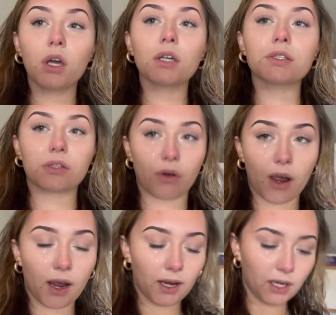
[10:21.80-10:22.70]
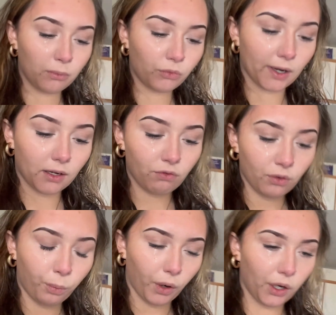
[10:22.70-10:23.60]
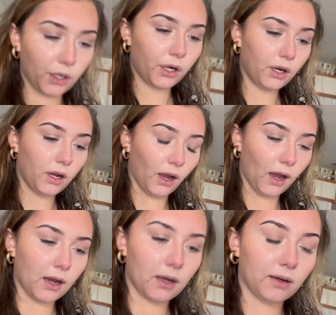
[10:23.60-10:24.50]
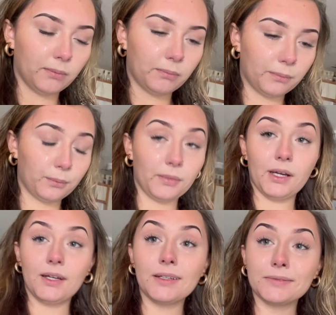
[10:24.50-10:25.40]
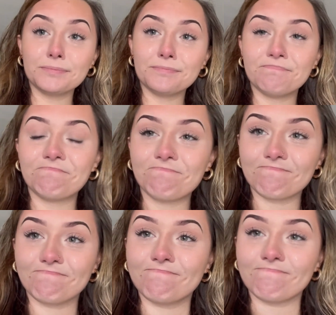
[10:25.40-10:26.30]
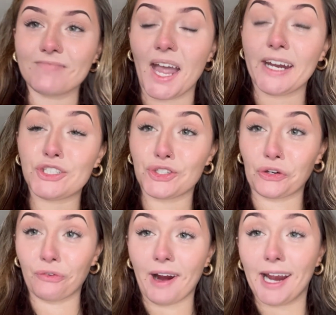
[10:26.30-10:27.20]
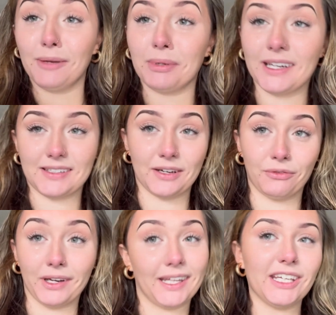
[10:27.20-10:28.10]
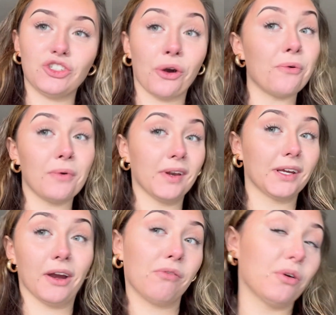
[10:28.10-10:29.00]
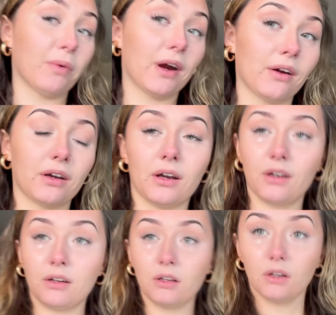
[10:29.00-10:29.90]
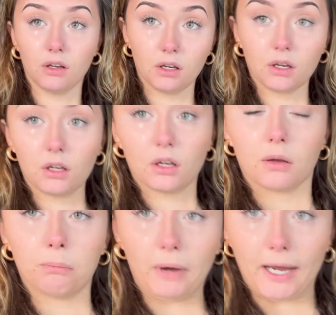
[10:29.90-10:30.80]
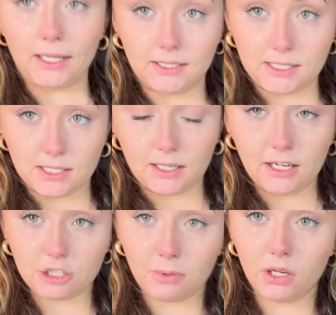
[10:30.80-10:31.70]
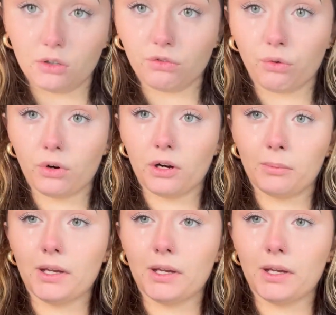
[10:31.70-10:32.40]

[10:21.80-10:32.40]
So I am ready for work. Um, I just cried because I really don't want to go to work. But here's my uniform.